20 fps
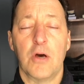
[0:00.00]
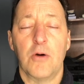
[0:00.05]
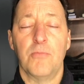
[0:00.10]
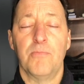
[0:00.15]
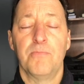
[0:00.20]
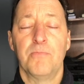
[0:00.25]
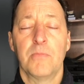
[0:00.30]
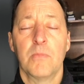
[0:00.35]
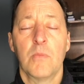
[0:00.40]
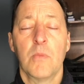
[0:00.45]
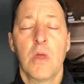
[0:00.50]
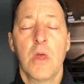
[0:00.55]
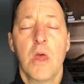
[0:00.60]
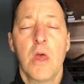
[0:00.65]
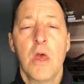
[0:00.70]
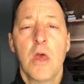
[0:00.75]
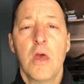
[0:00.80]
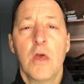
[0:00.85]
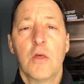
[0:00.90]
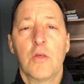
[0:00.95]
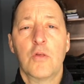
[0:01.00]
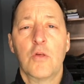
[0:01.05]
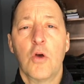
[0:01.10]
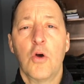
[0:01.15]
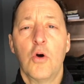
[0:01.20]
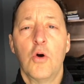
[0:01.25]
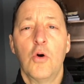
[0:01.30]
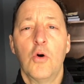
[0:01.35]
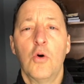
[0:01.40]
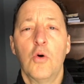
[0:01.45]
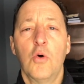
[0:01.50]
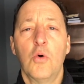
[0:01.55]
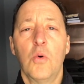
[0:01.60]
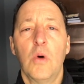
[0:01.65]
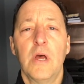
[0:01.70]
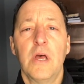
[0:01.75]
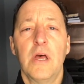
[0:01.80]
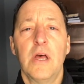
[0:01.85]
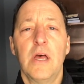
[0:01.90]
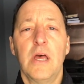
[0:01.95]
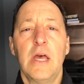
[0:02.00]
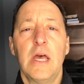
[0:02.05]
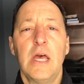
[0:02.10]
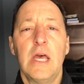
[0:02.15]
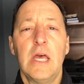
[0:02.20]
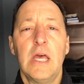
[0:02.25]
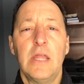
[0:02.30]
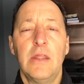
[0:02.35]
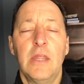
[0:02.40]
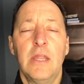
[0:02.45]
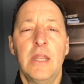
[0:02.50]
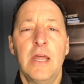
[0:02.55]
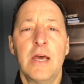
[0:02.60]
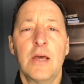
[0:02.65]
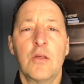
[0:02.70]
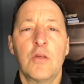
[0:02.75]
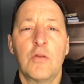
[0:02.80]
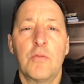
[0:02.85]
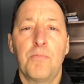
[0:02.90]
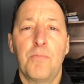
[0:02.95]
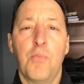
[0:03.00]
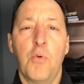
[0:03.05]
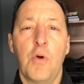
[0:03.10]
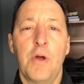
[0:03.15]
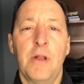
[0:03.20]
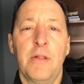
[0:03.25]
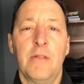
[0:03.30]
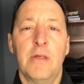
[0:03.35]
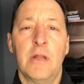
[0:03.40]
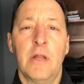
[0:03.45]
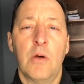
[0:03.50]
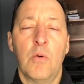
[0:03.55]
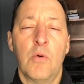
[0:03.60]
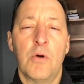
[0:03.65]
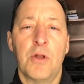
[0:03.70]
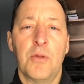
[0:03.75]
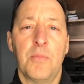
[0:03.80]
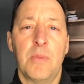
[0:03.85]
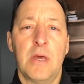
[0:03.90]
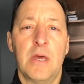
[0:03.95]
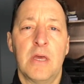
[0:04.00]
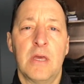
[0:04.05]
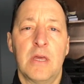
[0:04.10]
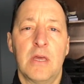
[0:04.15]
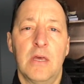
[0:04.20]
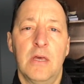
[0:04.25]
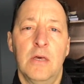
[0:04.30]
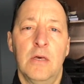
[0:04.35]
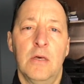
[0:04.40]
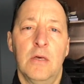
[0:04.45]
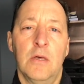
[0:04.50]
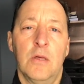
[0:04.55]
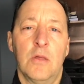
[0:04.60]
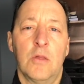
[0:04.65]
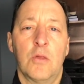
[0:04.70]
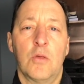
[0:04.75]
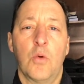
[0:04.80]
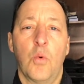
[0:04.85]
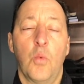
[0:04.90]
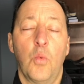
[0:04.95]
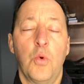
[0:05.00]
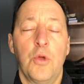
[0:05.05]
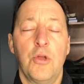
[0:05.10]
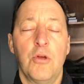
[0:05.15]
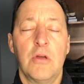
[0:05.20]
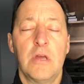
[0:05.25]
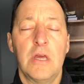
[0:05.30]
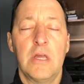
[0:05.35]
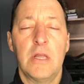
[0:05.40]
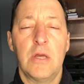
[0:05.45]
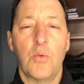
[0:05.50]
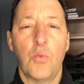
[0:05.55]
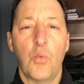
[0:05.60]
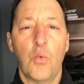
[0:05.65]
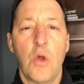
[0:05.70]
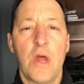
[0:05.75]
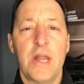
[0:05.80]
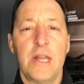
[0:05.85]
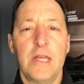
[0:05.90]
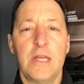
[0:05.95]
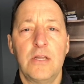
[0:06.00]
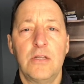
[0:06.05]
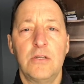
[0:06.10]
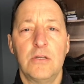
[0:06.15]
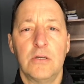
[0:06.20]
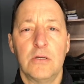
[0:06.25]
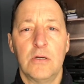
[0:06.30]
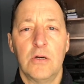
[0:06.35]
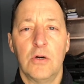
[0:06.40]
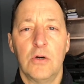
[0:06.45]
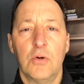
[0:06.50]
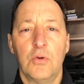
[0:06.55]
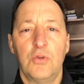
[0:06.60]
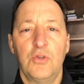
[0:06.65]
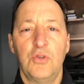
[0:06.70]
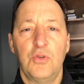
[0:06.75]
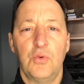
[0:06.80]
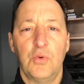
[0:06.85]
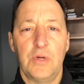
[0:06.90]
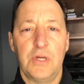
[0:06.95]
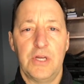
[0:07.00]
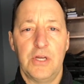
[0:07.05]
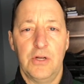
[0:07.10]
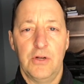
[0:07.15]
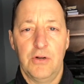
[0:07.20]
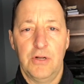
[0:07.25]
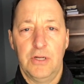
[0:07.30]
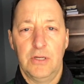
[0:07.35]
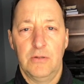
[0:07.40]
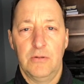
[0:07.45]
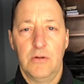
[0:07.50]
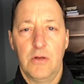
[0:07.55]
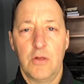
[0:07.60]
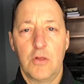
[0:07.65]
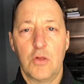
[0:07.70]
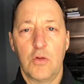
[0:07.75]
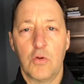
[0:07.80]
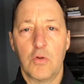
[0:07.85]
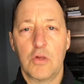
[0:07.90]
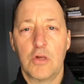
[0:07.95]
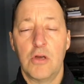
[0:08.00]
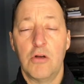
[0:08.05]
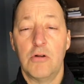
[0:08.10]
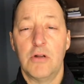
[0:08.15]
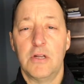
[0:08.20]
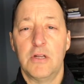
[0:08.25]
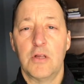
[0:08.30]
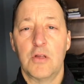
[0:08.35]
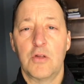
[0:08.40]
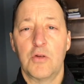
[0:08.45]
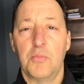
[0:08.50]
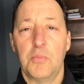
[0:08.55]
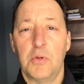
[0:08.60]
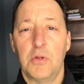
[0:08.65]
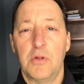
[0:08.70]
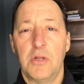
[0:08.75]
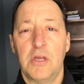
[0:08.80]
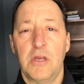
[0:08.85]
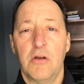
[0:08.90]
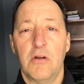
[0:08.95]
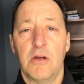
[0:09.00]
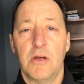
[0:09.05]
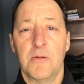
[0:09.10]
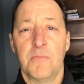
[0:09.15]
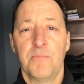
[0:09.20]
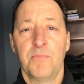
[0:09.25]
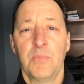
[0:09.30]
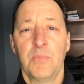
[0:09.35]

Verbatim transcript: out. So the next point that I want to make is when you're getting ready to go to a hearing, a Social Security disability hearing,